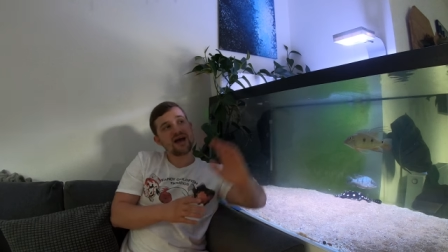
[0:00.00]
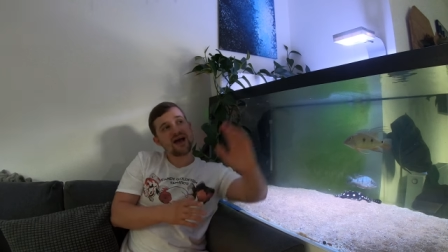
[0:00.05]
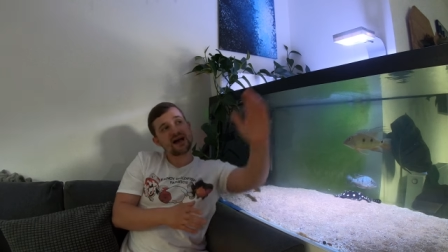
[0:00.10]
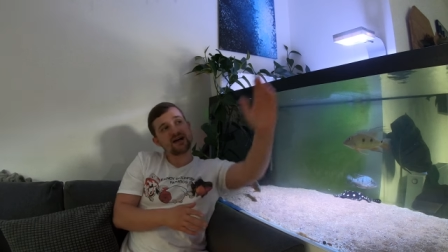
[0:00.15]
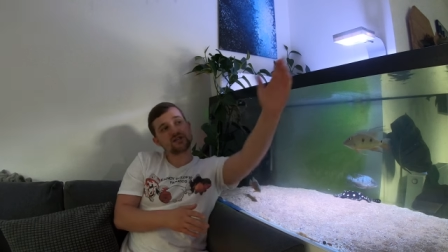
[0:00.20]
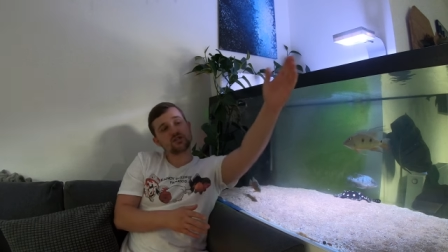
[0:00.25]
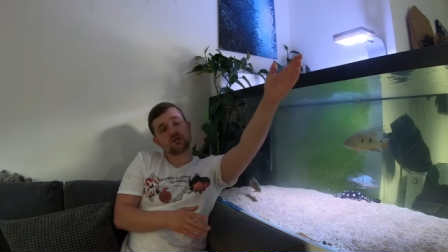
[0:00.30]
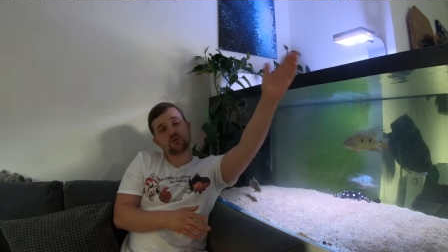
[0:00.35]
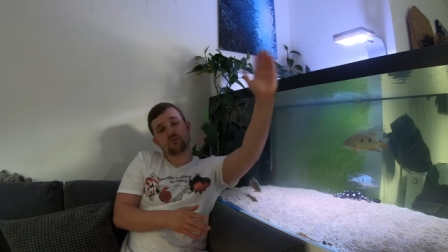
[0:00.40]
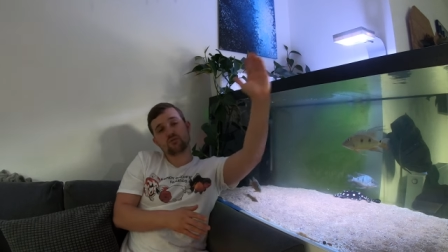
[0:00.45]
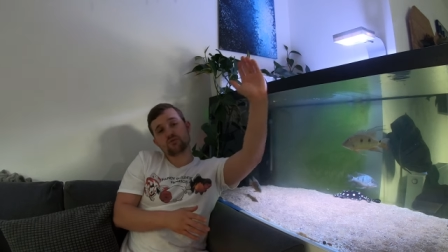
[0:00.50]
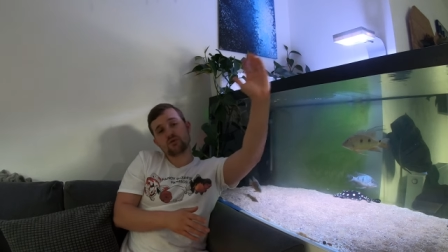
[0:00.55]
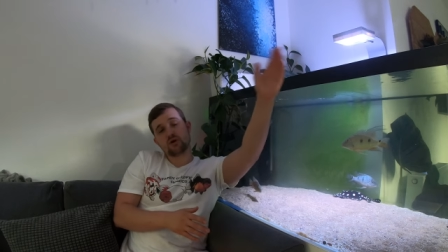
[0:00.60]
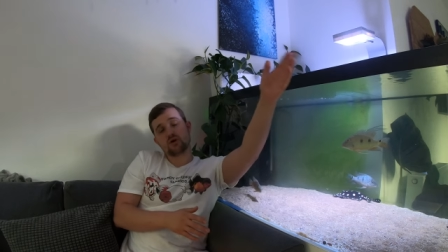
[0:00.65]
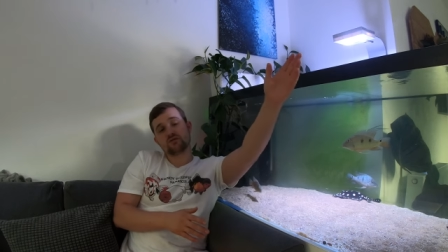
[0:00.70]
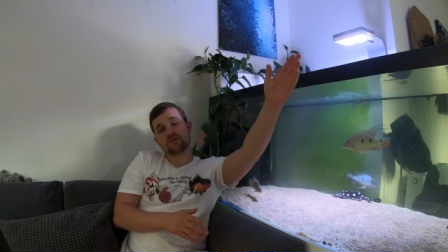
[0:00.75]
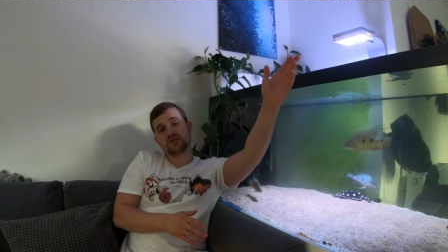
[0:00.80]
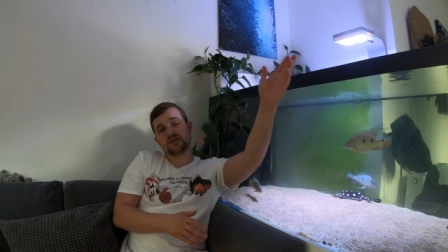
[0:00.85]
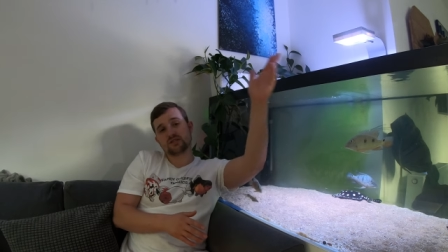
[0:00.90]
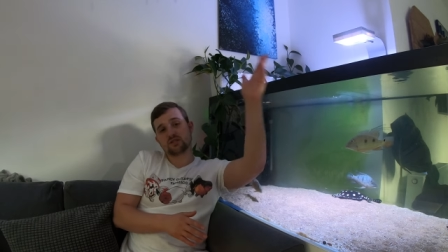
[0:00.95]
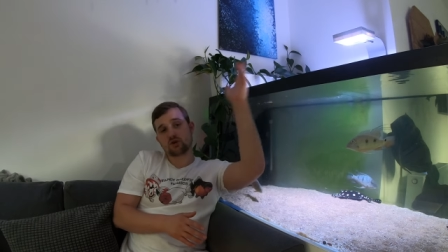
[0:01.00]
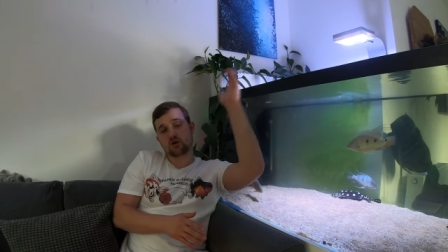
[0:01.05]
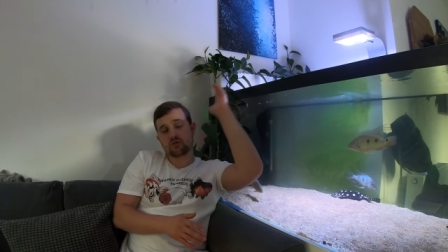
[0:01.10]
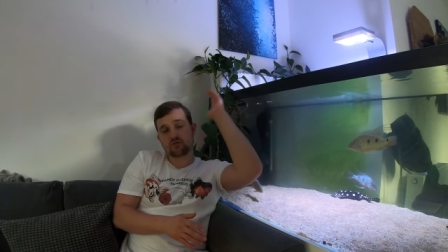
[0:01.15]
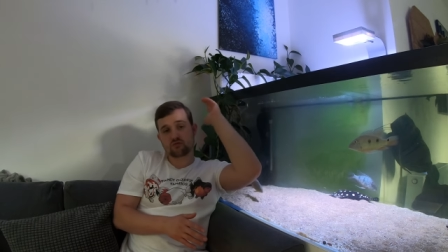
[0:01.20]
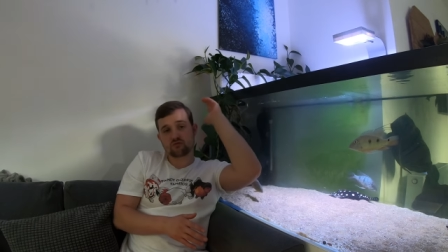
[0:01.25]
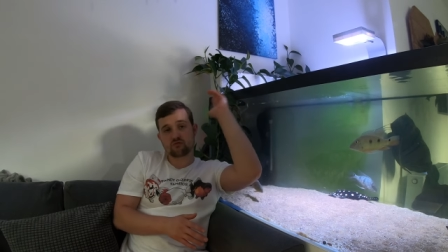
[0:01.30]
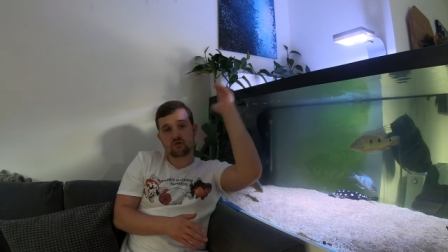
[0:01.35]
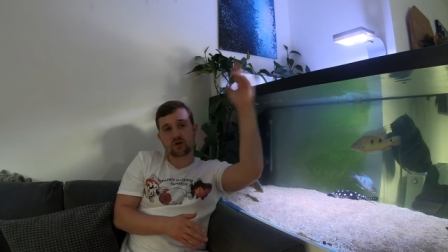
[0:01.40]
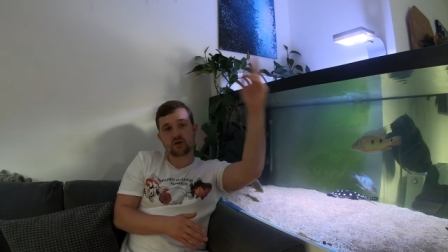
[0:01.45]
As you will notice
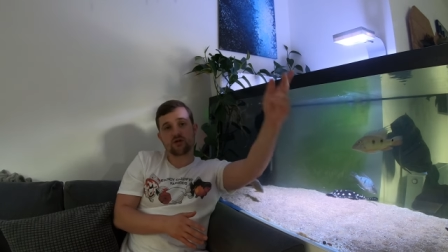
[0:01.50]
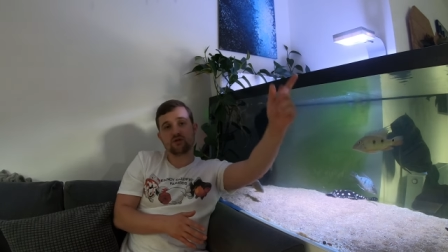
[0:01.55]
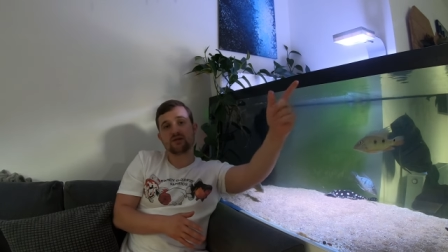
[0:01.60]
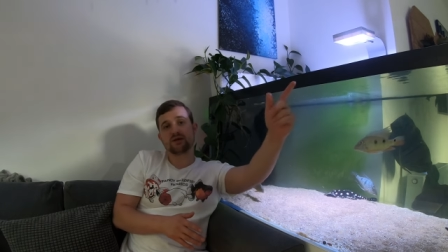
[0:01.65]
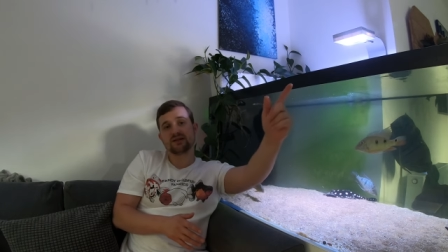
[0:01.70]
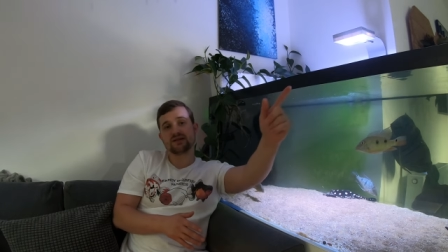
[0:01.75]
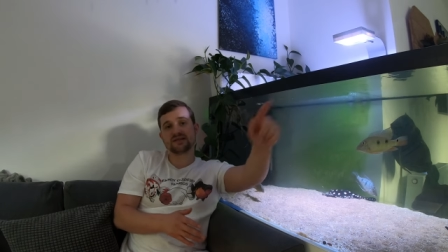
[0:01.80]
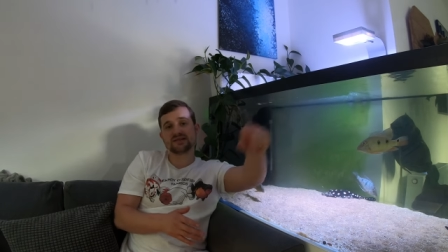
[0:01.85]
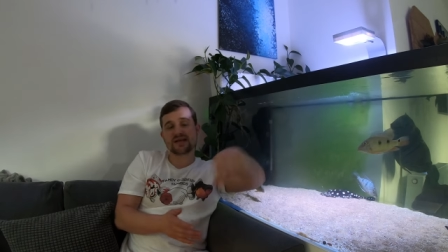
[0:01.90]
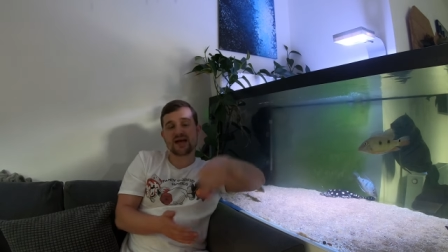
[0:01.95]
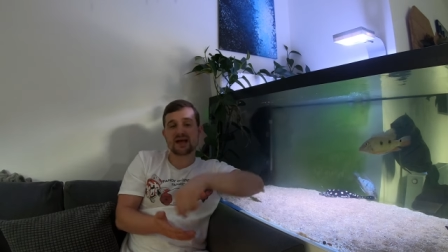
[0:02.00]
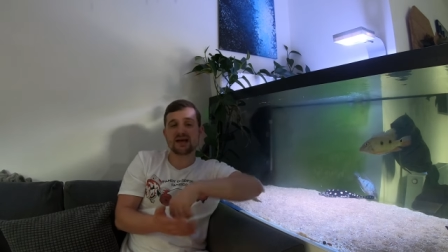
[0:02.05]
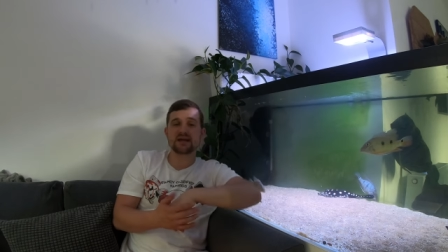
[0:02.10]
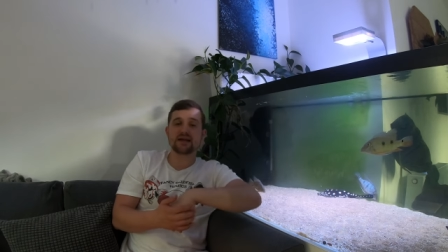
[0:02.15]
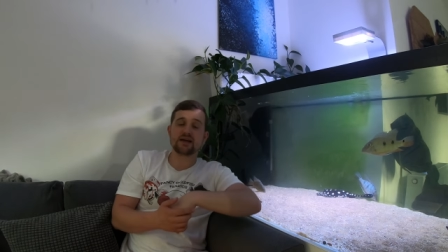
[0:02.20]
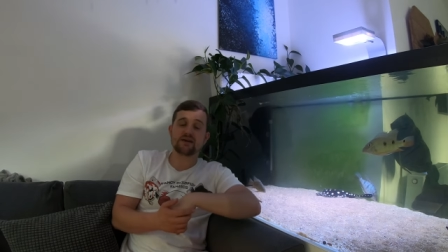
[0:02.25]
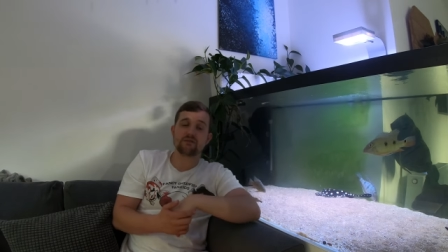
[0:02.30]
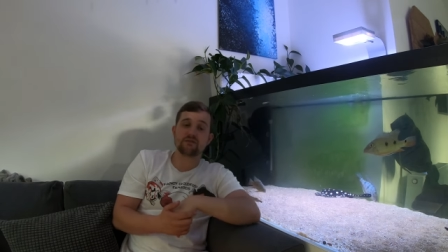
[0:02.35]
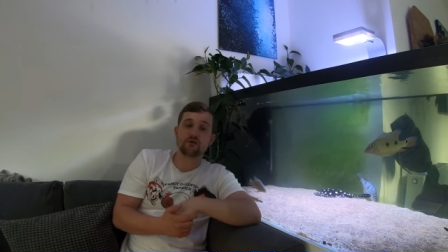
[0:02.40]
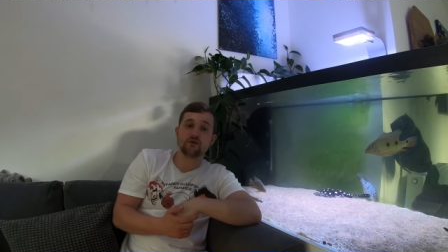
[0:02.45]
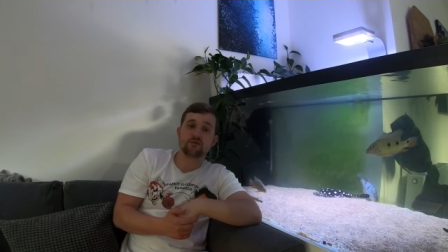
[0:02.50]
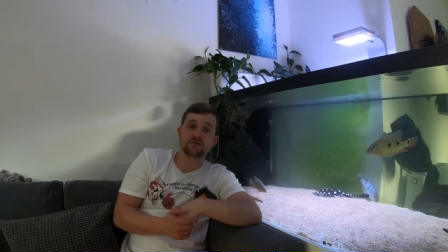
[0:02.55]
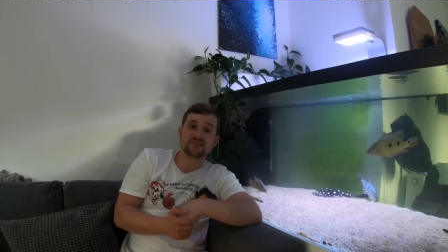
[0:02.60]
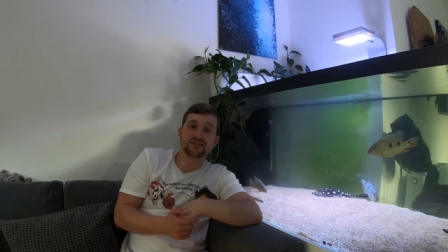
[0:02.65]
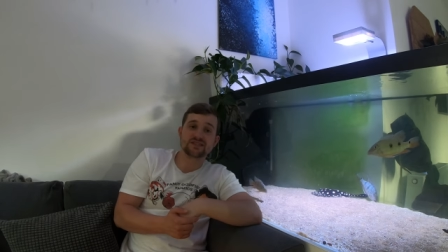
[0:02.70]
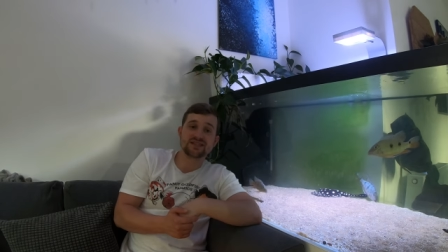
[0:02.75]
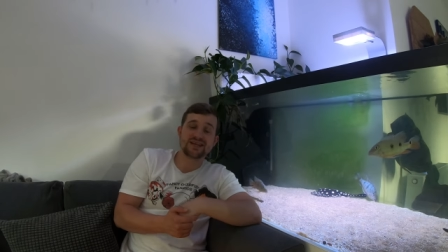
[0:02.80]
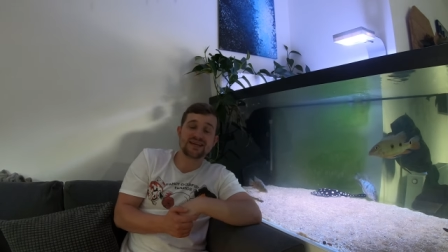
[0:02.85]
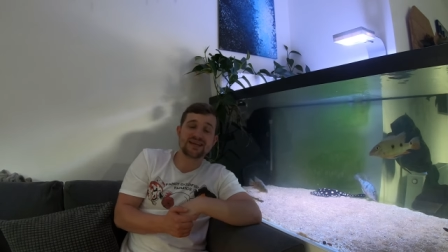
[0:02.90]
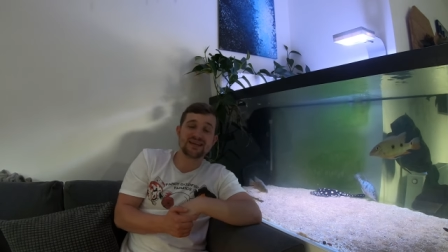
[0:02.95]
on the Ryukin tank, if you've
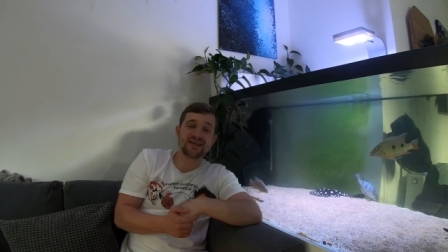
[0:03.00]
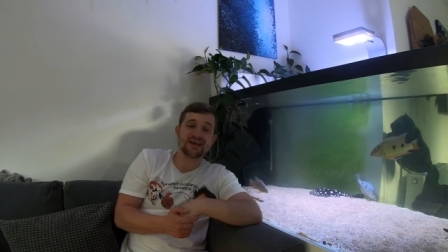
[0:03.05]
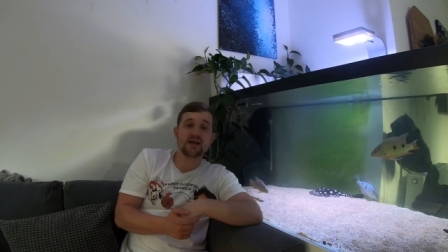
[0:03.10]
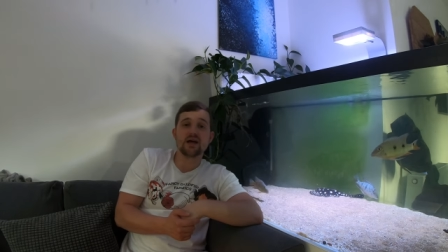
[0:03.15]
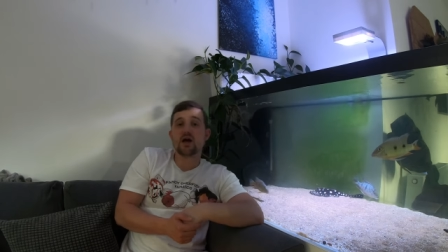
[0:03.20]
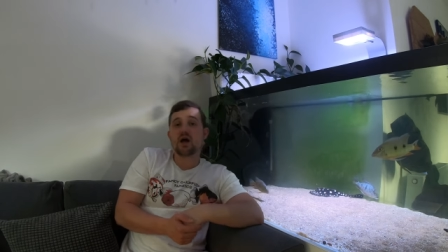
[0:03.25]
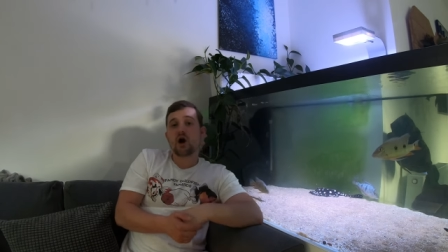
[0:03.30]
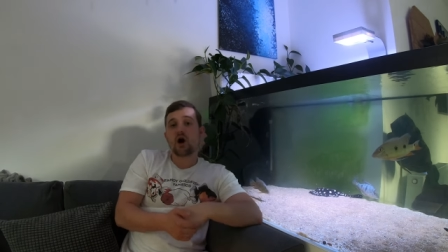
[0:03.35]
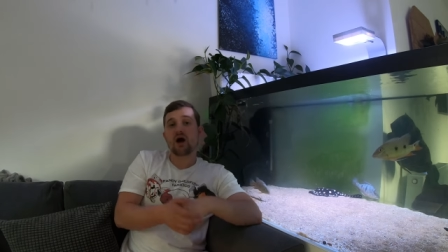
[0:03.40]
seen it,